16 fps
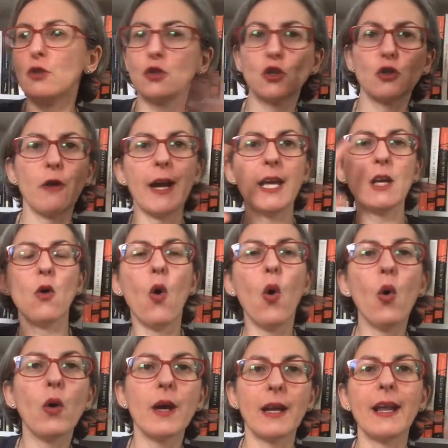trying
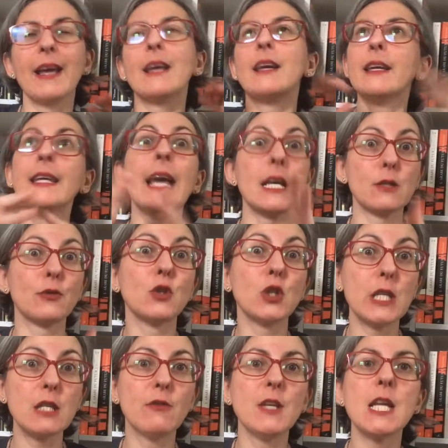yes, for
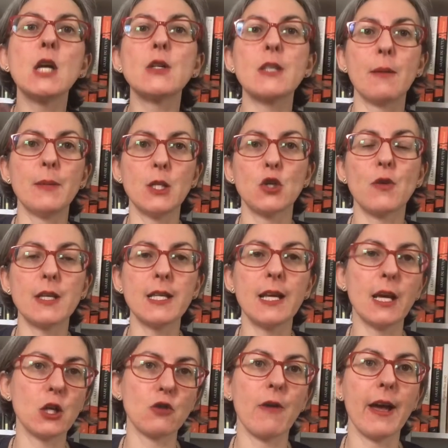these videos I'm interested
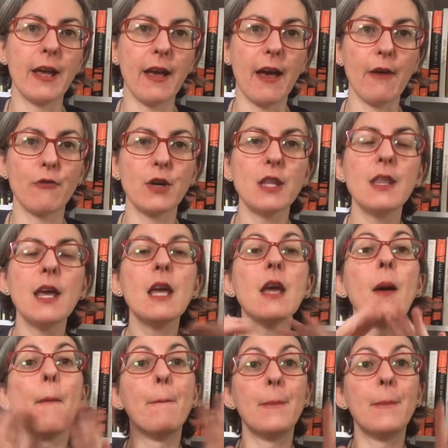in trying everything,